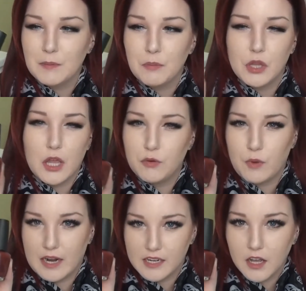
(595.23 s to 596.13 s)
blood
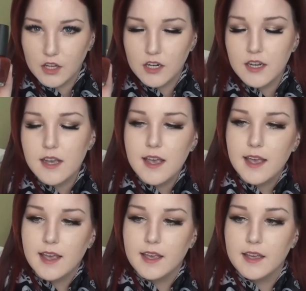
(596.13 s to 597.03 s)
red color,
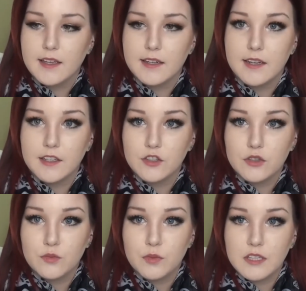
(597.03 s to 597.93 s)
and I
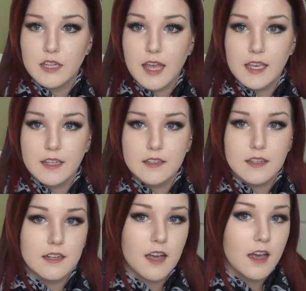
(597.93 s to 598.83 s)
just really like it,
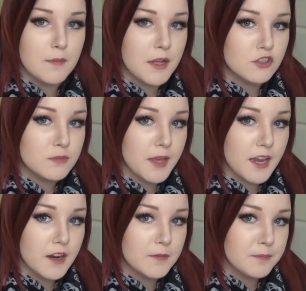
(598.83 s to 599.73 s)
and it kind of matches my
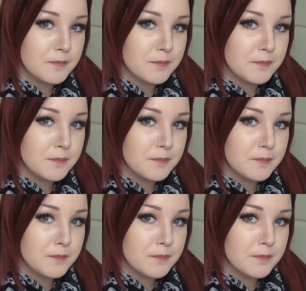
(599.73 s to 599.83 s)
hair.